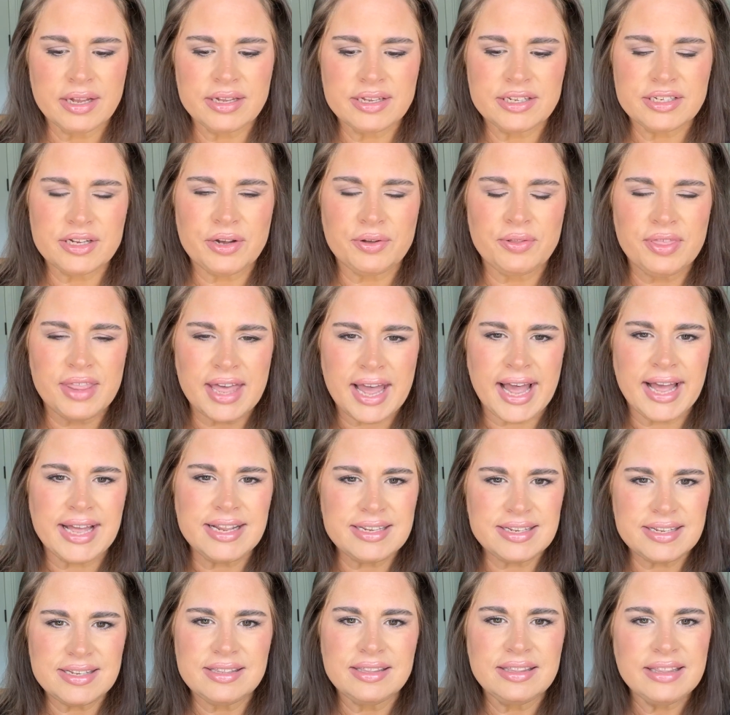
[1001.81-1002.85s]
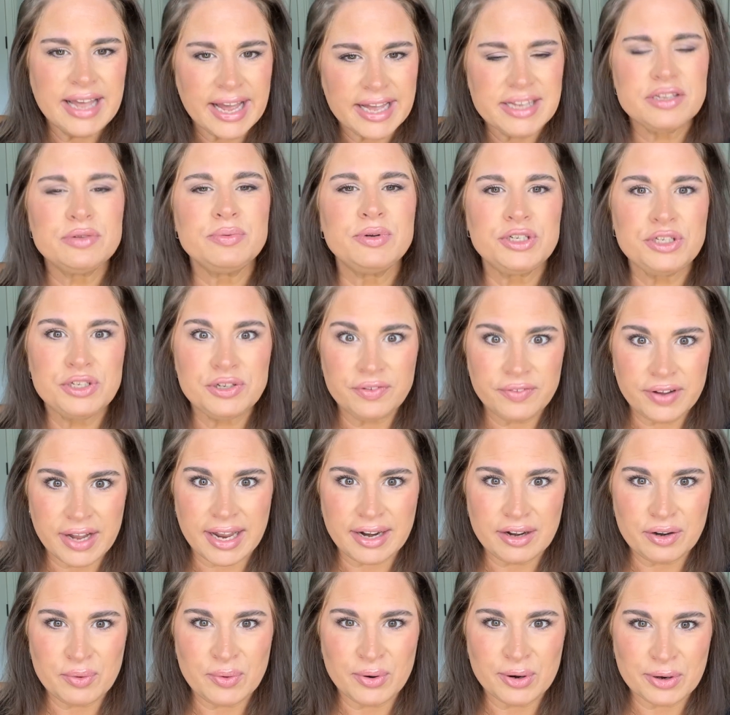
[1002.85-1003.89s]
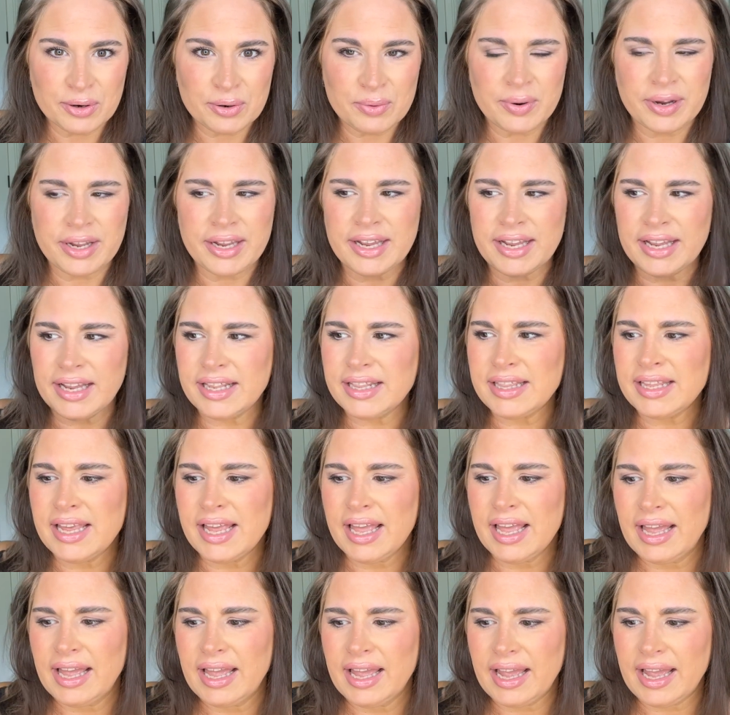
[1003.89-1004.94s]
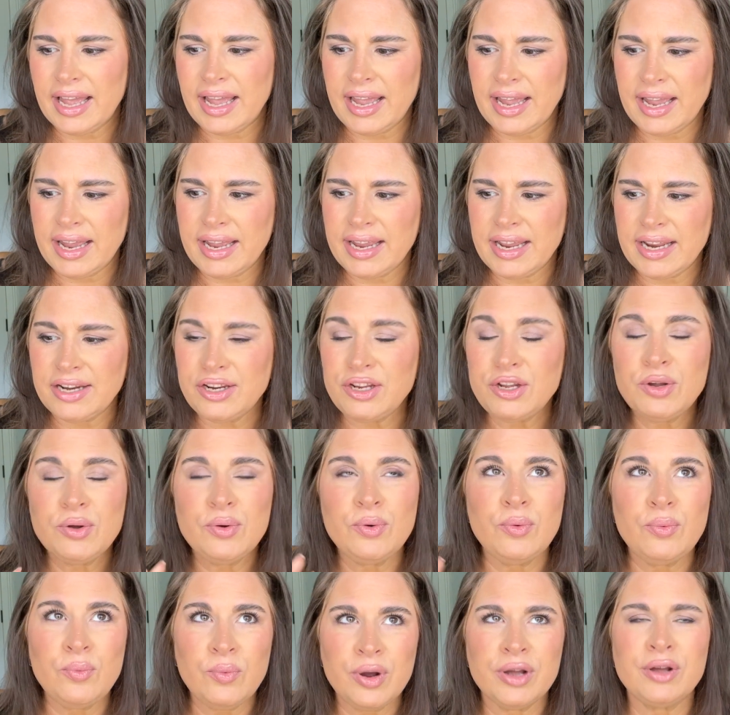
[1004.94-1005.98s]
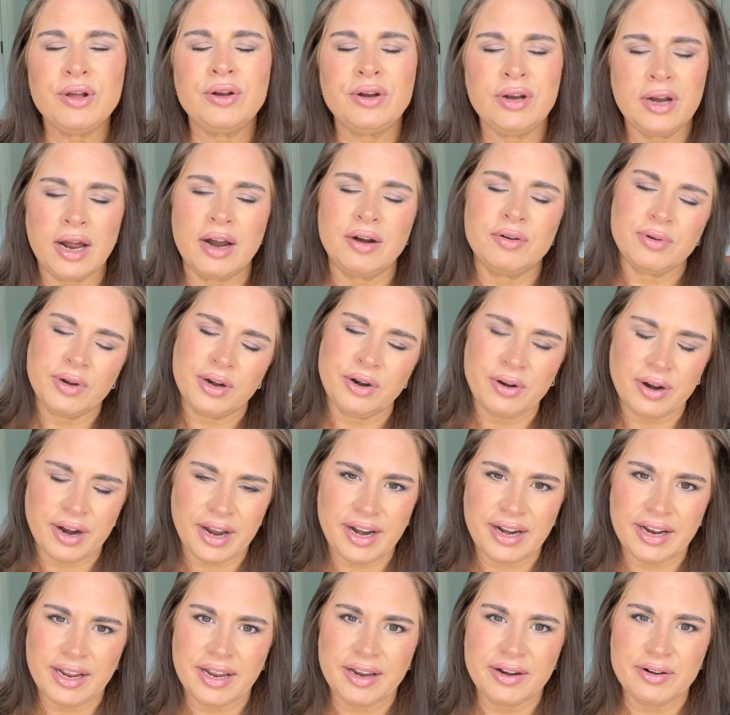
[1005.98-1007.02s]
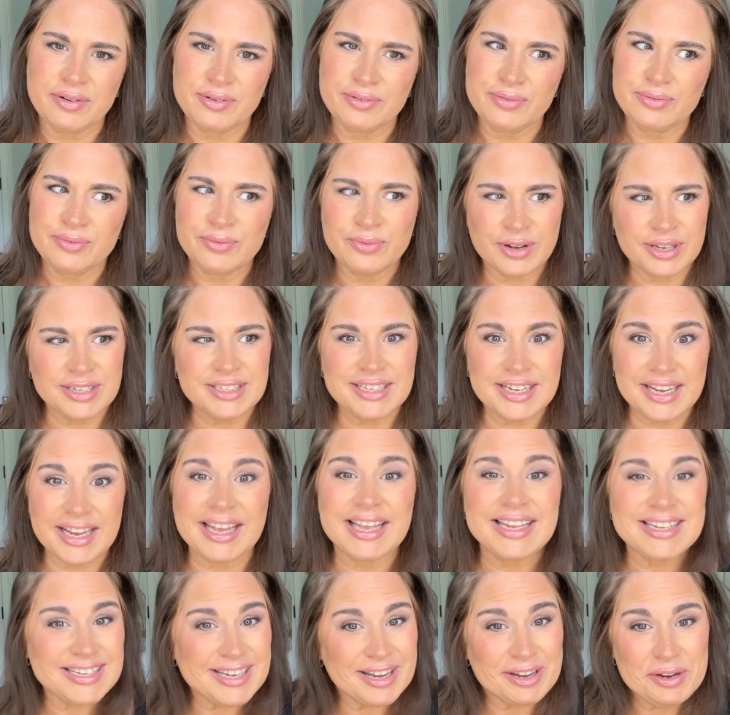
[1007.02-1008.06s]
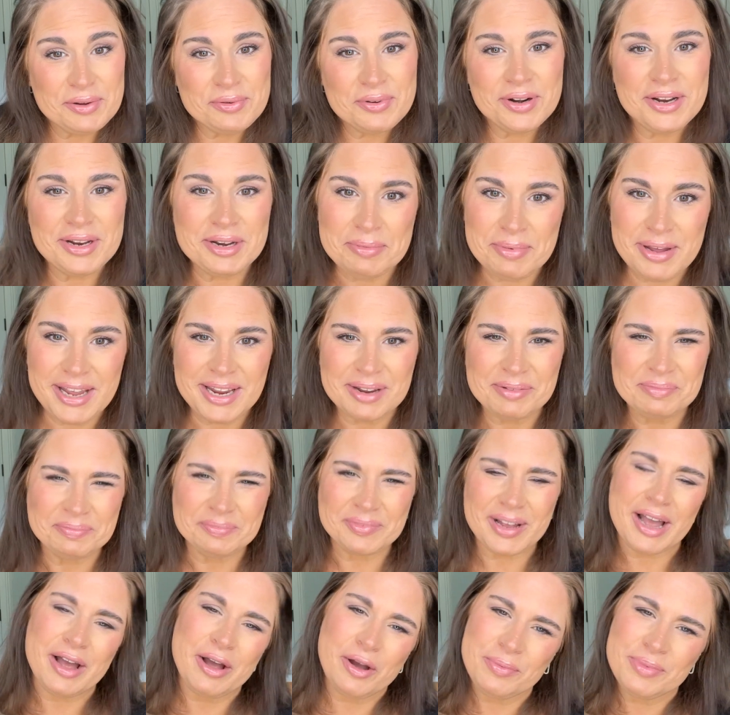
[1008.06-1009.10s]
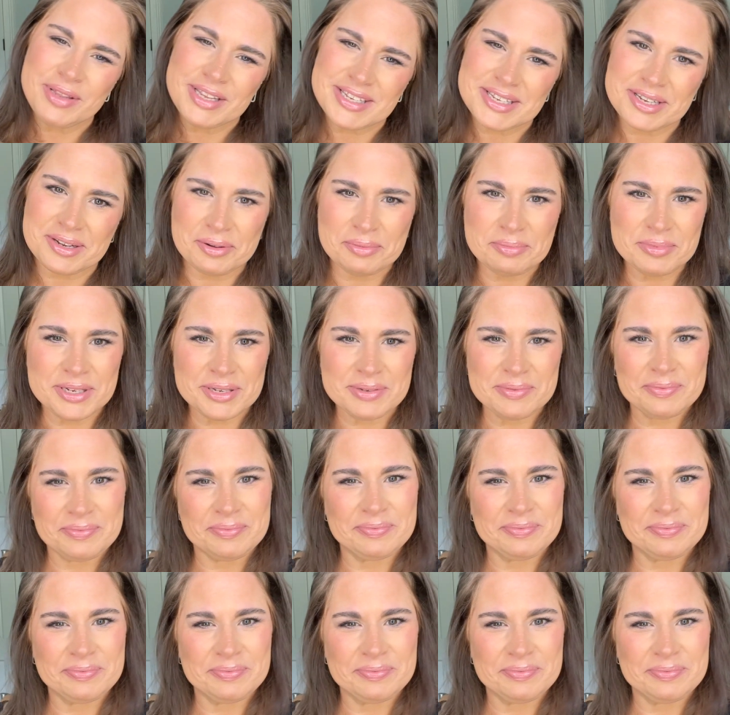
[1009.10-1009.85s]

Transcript: So that's what you've got to work with, and you will not regret it once it gets how you want it to be. I hope this helps.